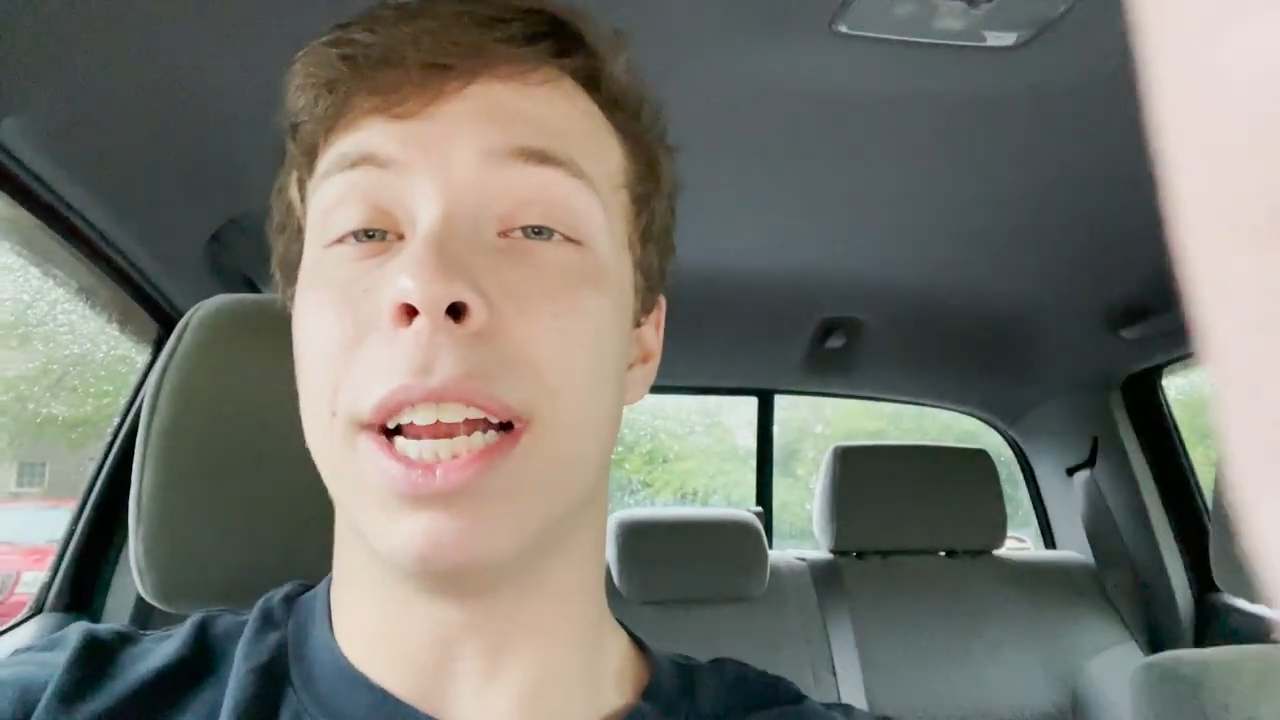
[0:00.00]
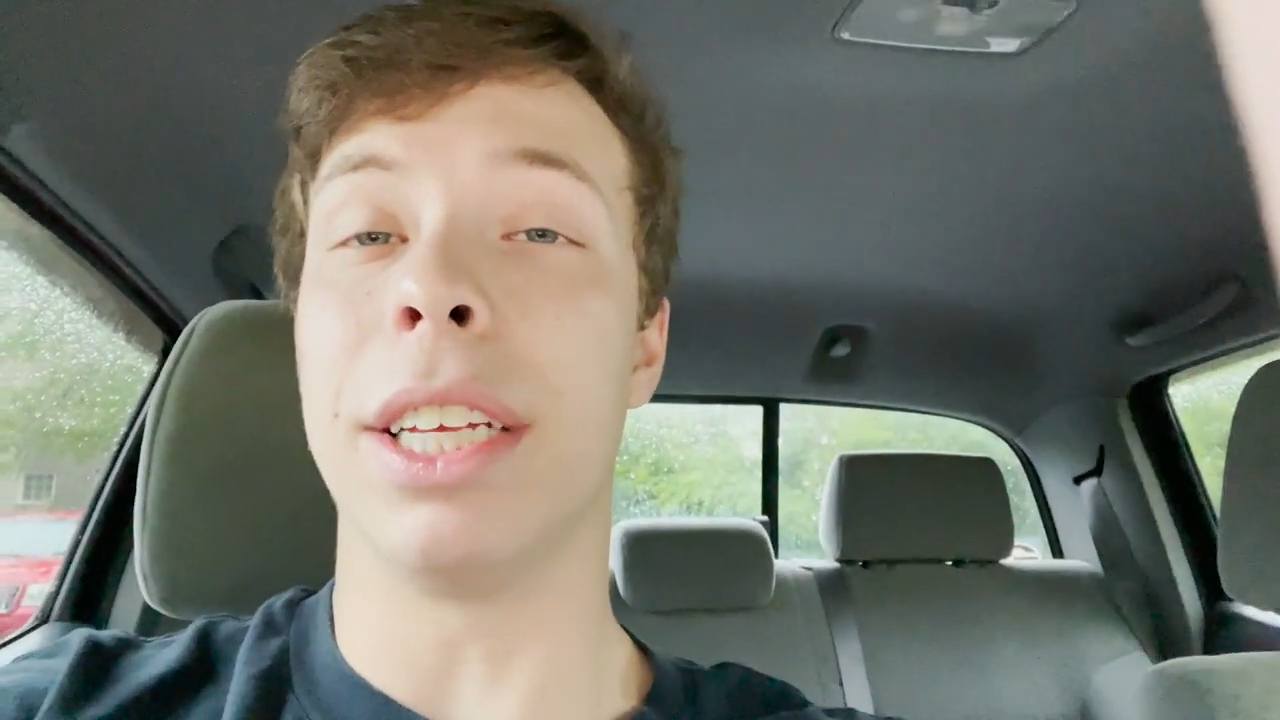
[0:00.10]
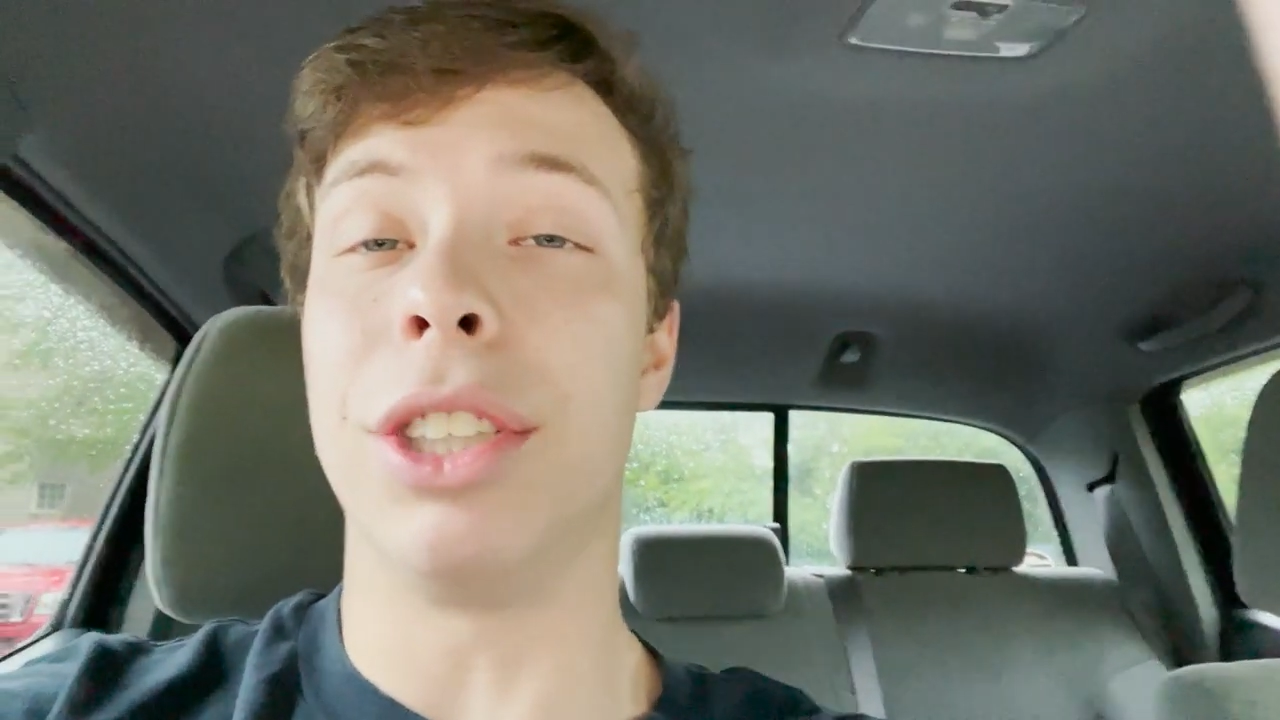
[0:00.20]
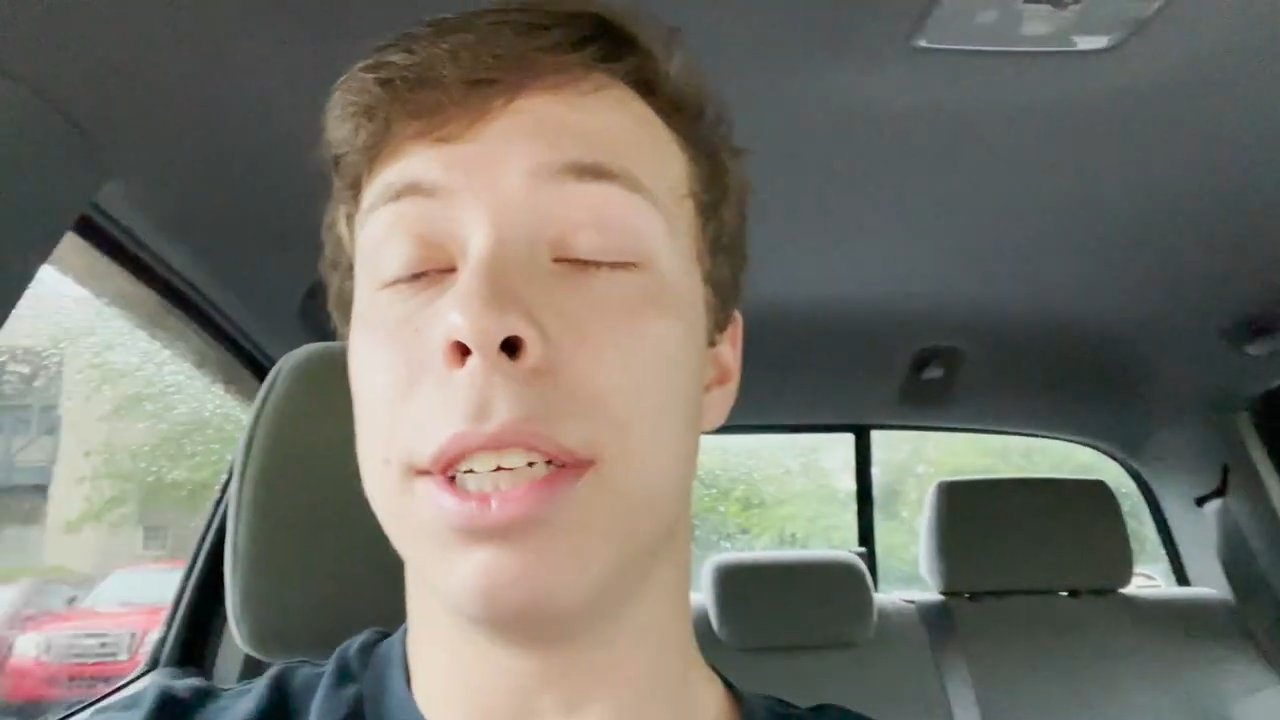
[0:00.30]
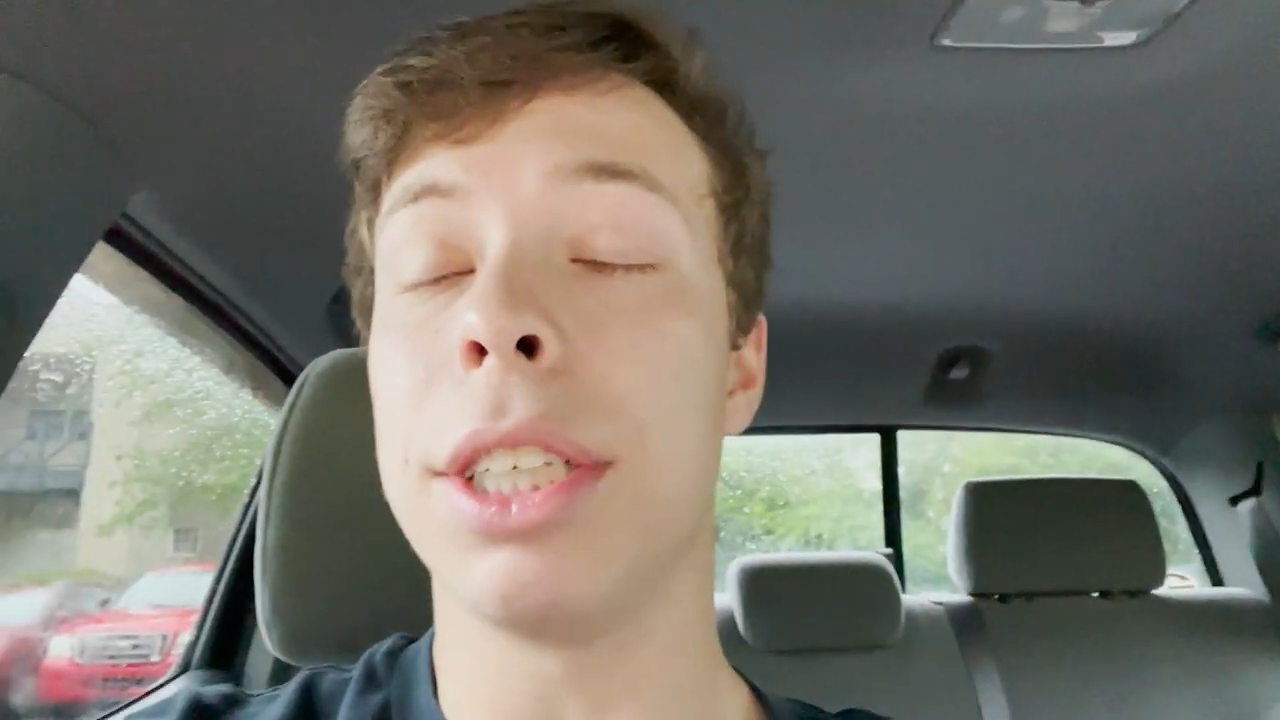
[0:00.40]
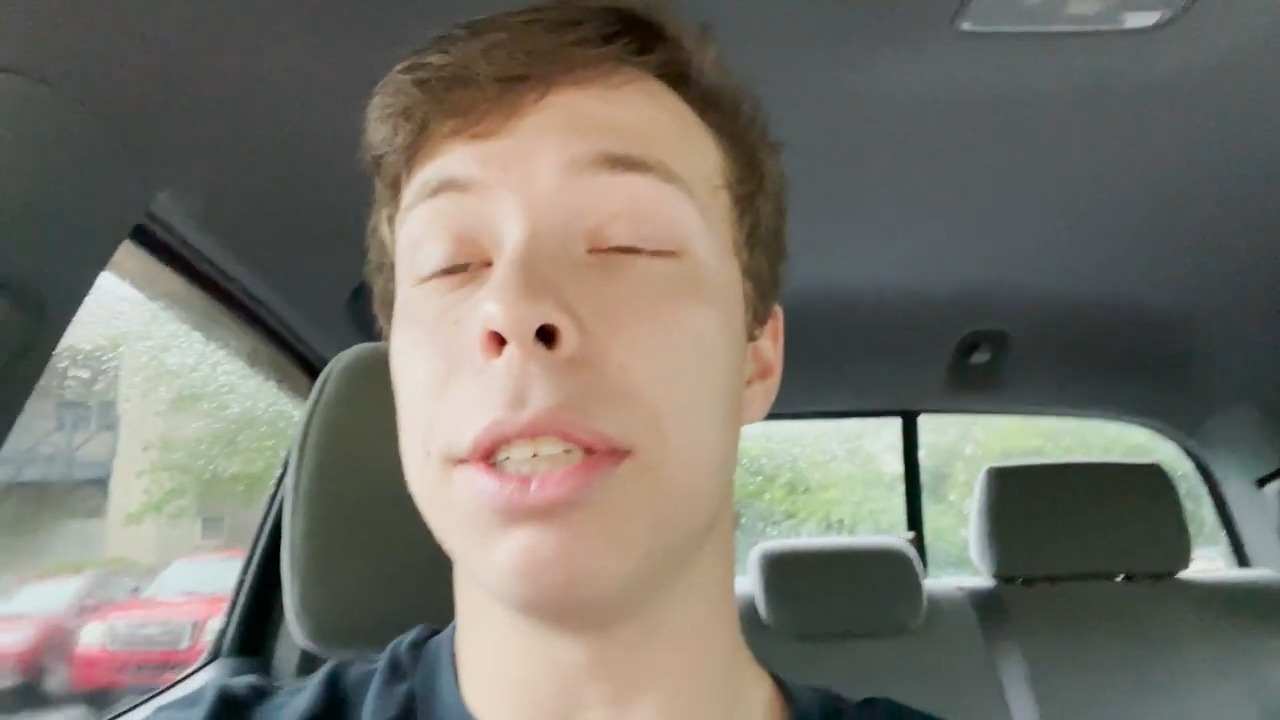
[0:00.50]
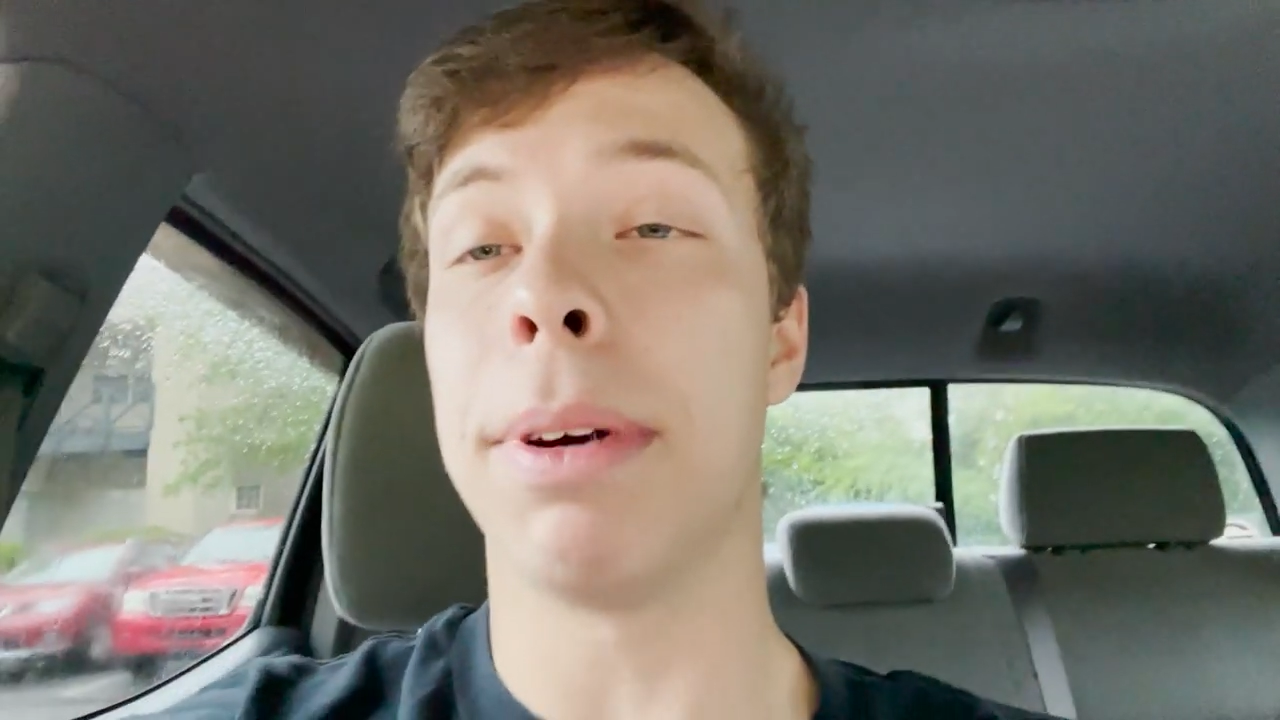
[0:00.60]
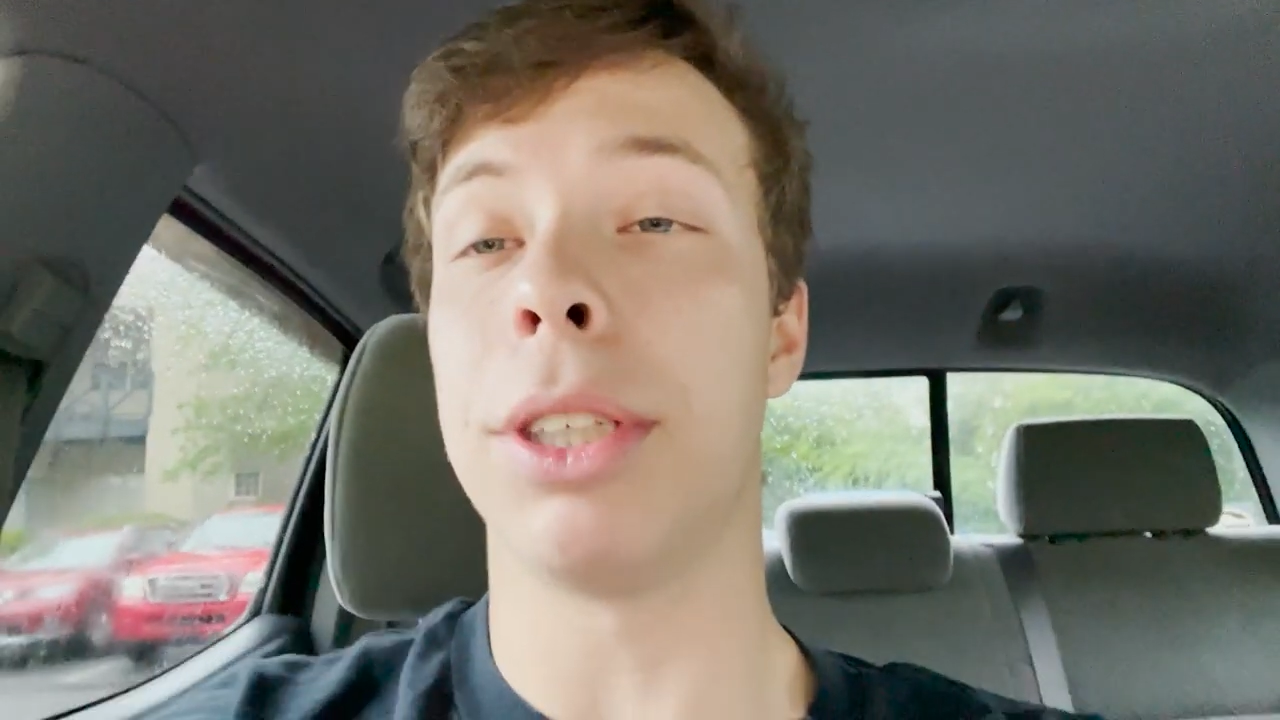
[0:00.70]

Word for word: that it is just as